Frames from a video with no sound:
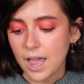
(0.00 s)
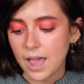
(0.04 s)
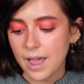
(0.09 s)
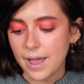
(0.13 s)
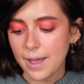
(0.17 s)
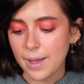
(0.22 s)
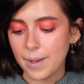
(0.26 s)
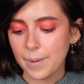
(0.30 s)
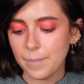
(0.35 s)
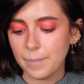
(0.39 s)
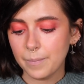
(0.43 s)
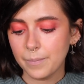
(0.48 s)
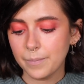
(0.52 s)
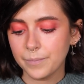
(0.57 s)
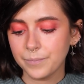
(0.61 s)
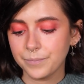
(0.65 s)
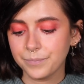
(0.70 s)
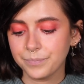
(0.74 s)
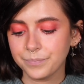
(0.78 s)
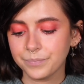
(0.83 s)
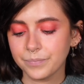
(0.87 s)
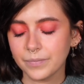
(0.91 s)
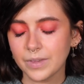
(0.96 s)
Um,
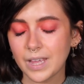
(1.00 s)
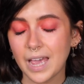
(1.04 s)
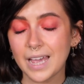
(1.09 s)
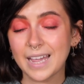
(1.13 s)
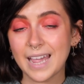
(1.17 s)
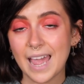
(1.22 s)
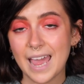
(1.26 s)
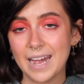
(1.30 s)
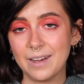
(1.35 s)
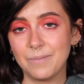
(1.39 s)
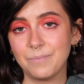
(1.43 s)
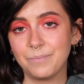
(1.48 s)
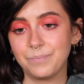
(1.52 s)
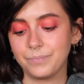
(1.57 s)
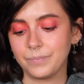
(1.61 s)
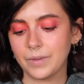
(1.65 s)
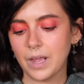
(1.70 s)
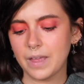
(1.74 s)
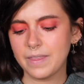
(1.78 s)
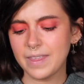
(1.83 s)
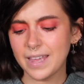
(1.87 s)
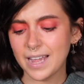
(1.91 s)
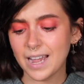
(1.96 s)
again,
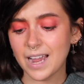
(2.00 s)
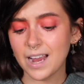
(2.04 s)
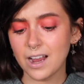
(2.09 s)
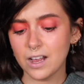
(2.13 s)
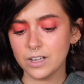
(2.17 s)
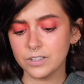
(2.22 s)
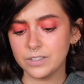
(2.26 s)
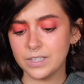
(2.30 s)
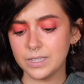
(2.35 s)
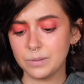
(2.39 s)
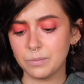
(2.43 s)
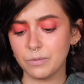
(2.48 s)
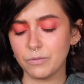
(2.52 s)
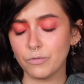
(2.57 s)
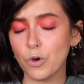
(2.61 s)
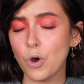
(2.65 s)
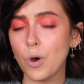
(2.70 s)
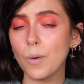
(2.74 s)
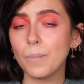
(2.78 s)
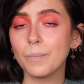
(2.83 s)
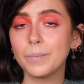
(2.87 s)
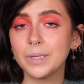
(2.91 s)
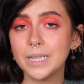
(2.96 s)
I think I asked this
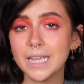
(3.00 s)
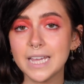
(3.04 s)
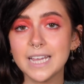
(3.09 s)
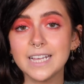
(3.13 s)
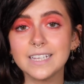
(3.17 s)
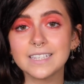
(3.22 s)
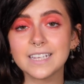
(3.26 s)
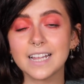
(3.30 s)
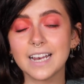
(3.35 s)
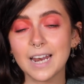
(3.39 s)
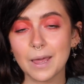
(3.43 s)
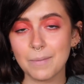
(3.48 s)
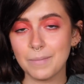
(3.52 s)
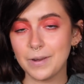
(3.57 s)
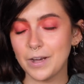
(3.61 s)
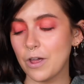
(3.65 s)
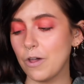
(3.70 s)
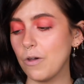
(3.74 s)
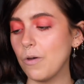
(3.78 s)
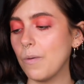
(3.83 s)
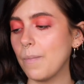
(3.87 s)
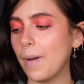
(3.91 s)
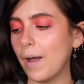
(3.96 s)
before. Please let me
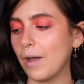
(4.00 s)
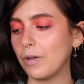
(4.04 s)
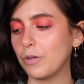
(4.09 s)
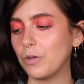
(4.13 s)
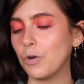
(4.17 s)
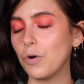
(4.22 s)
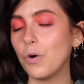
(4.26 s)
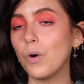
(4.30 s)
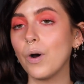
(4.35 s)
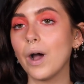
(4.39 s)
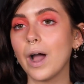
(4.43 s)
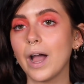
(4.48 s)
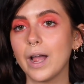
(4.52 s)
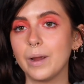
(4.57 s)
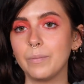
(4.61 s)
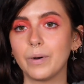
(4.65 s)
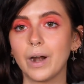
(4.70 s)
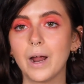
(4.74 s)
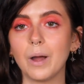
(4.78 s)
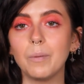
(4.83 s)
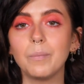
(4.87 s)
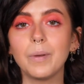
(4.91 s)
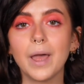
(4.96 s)
know about your
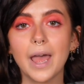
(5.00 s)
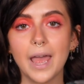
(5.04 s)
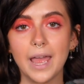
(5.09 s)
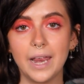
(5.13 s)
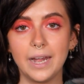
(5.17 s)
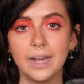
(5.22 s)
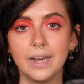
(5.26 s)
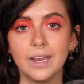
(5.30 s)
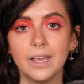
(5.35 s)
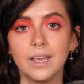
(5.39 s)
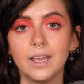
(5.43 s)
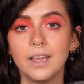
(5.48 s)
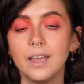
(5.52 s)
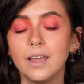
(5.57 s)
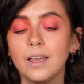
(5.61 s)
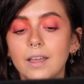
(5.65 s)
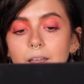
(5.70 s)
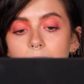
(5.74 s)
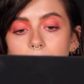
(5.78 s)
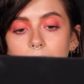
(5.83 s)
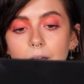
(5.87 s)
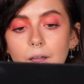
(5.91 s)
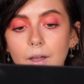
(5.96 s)
eyebrow pen
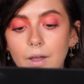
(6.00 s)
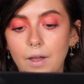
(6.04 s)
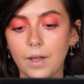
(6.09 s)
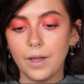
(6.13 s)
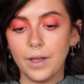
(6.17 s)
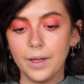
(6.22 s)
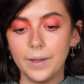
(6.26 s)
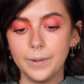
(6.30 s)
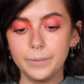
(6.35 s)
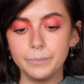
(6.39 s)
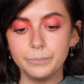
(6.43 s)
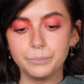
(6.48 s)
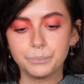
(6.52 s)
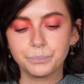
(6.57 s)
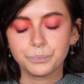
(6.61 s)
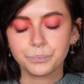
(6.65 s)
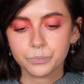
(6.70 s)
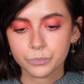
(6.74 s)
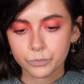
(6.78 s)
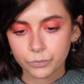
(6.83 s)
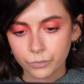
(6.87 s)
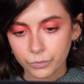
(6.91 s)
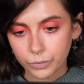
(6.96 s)
um,
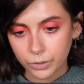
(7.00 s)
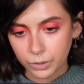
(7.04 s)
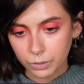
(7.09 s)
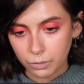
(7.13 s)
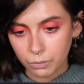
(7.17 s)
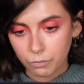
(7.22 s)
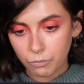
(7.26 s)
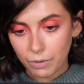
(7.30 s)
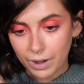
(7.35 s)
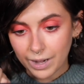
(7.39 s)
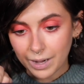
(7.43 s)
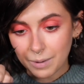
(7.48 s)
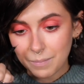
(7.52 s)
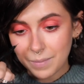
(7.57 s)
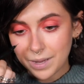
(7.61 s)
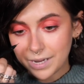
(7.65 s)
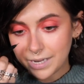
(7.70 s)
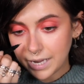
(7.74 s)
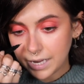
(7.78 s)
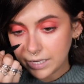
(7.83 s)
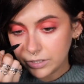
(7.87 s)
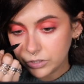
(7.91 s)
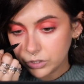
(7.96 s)

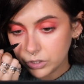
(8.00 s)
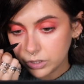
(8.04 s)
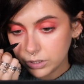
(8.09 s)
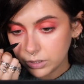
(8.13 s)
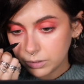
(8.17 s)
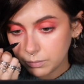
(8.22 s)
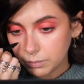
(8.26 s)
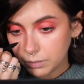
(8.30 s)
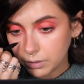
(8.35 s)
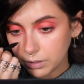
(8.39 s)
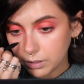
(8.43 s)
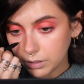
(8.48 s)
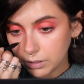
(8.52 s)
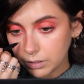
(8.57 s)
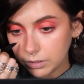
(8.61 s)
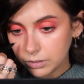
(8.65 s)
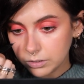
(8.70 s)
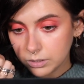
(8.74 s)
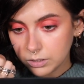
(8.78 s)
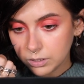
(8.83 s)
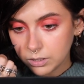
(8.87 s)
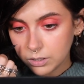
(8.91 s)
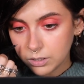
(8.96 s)
recommendations
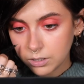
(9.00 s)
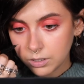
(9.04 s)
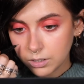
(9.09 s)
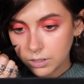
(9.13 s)
because